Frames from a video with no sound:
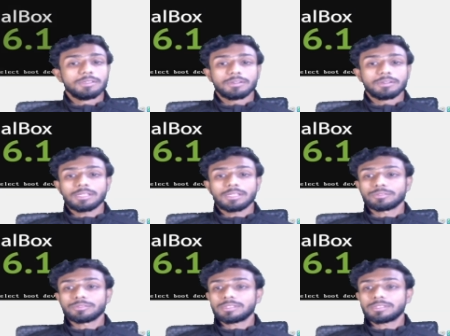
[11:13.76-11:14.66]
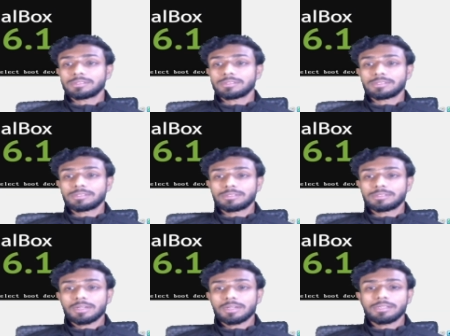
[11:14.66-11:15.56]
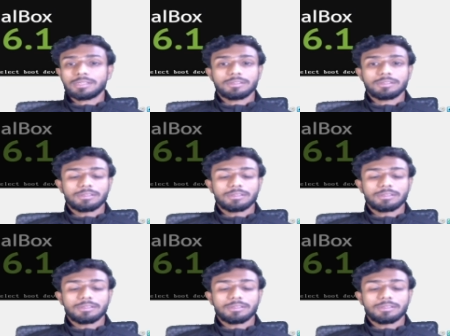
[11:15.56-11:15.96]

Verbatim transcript: okay so it's done